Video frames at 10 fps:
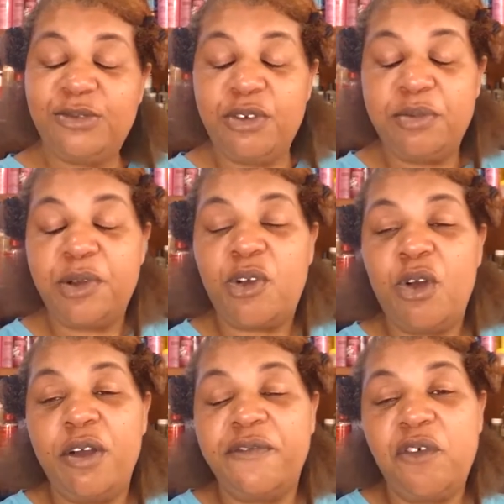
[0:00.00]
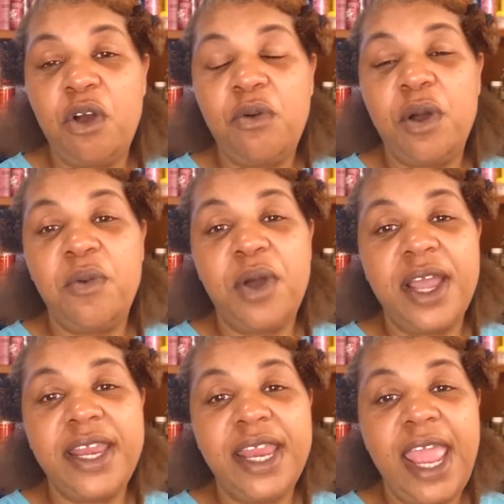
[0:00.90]
guys, Real McCoy
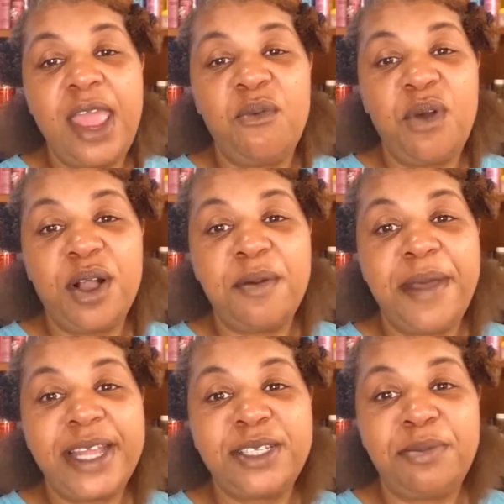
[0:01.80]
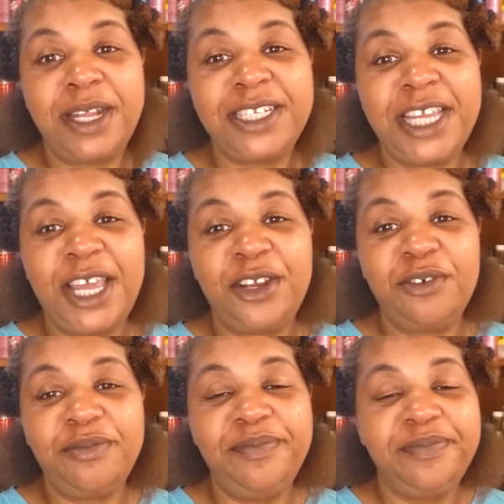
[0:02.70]
411 and welcome back to my
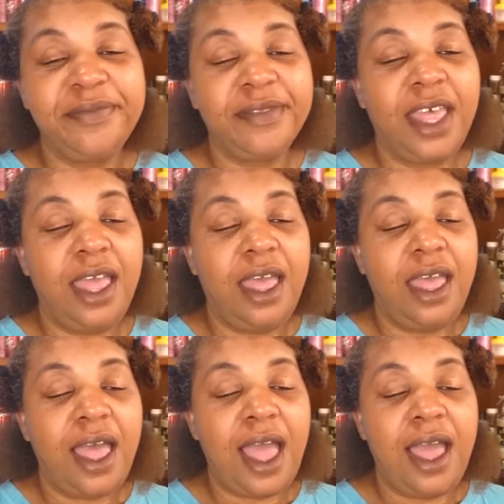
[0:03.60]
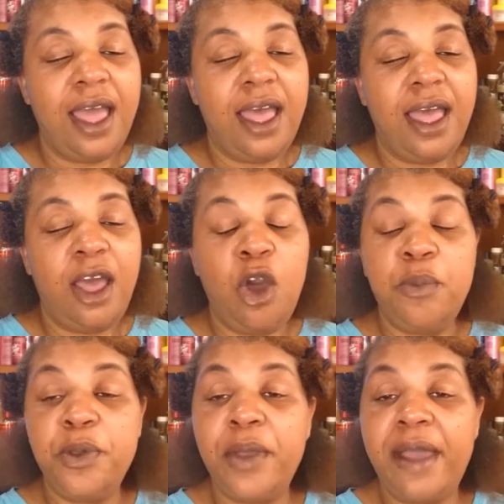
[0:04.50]
channel. I
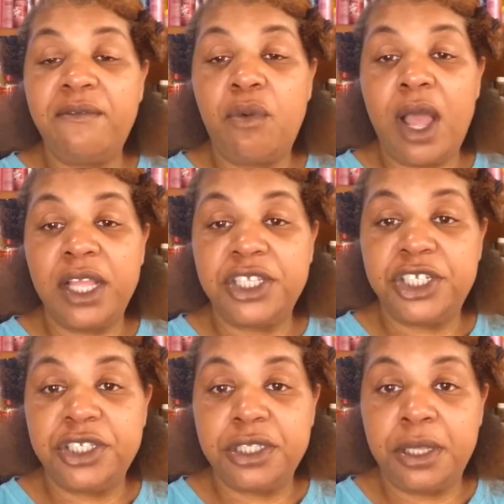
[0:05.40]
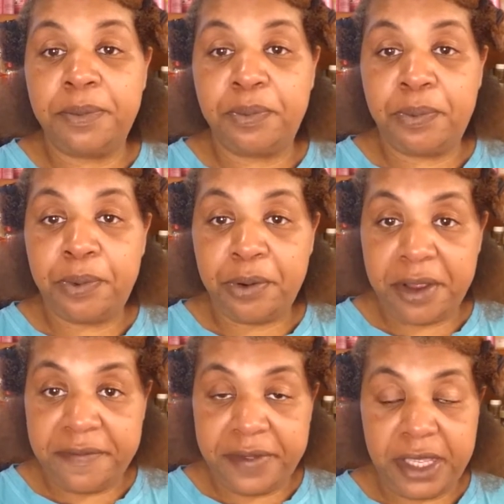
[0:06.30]
hope you have watched the
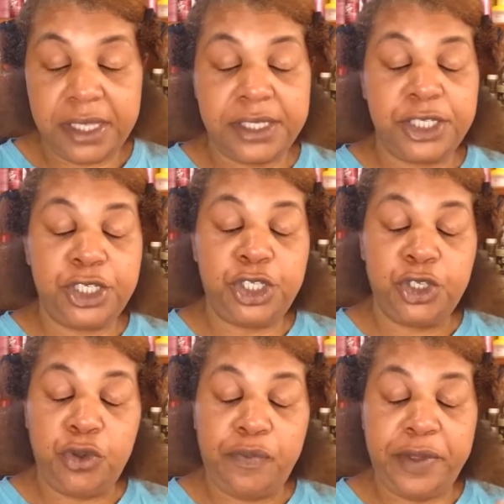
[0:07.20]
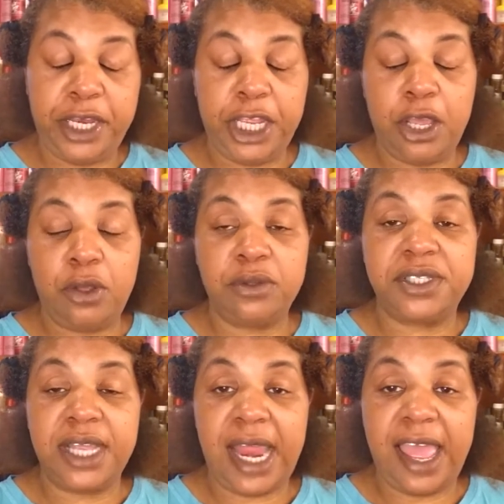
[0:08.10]
previous two
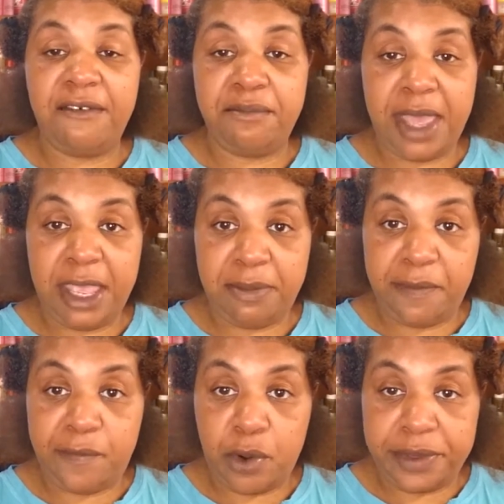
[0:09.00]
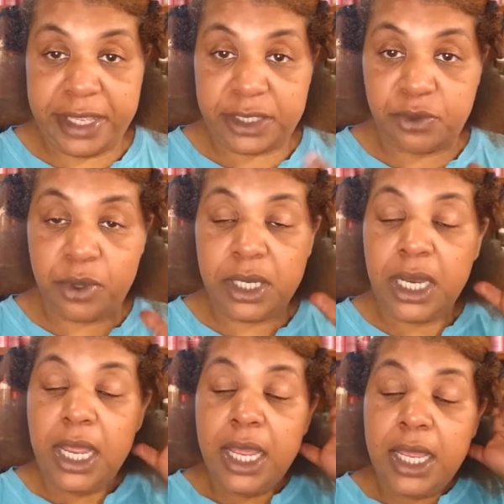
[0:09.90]
videos that I have made before this
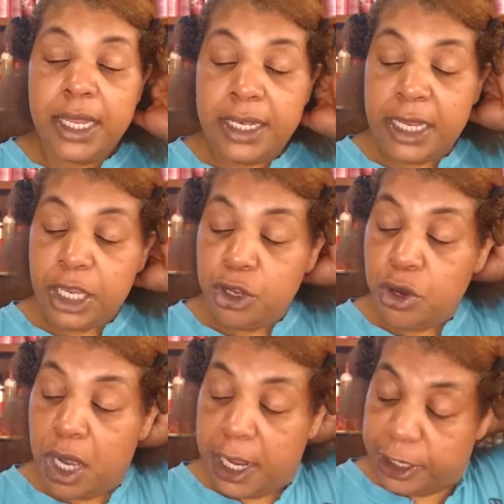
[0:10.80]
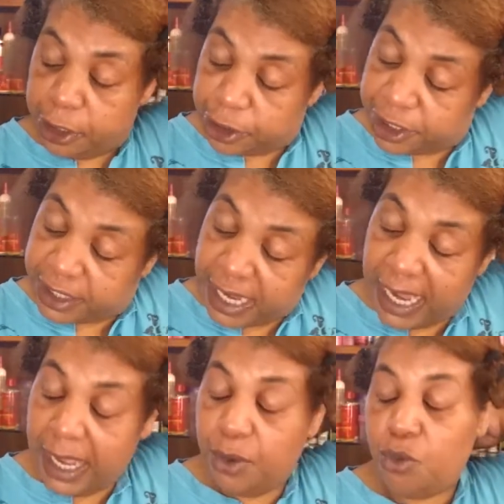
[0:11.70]
one and then you'll
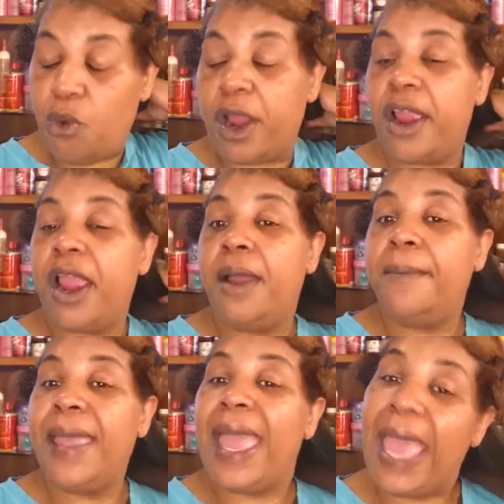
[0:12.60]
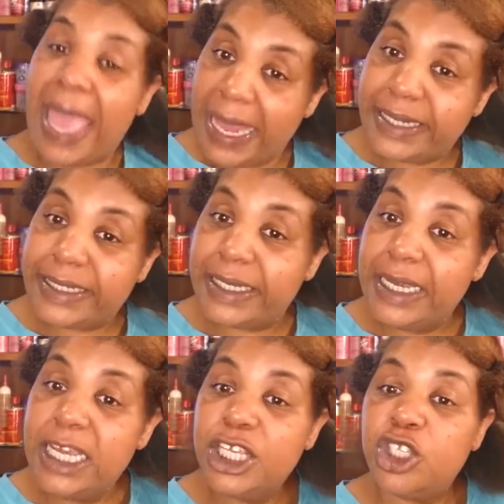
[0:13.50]
understand where I'm at.
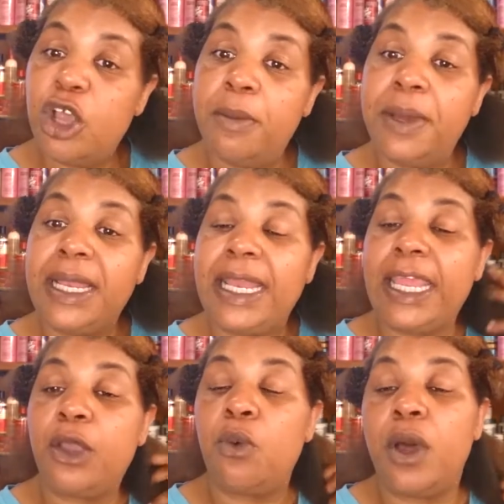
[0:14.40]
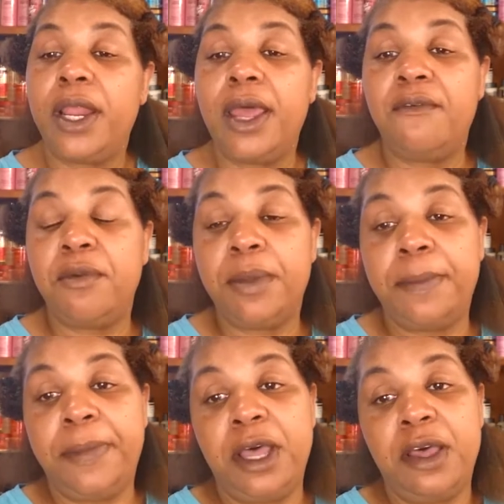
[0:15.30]
So I'm going to link one of them
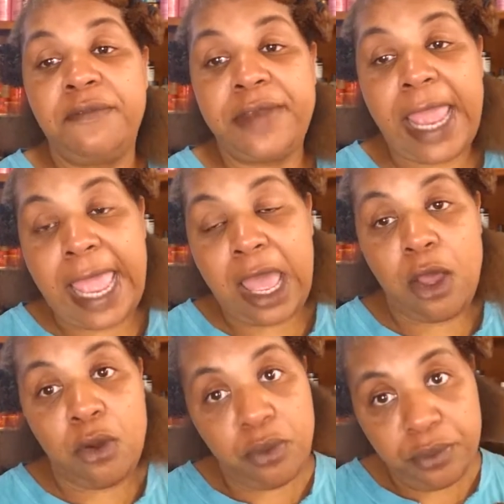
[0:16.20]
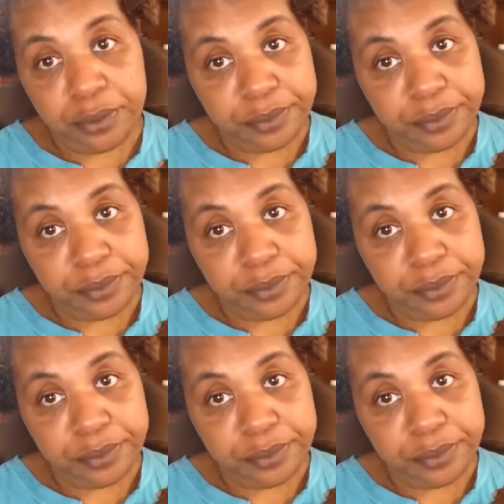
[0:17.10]
above now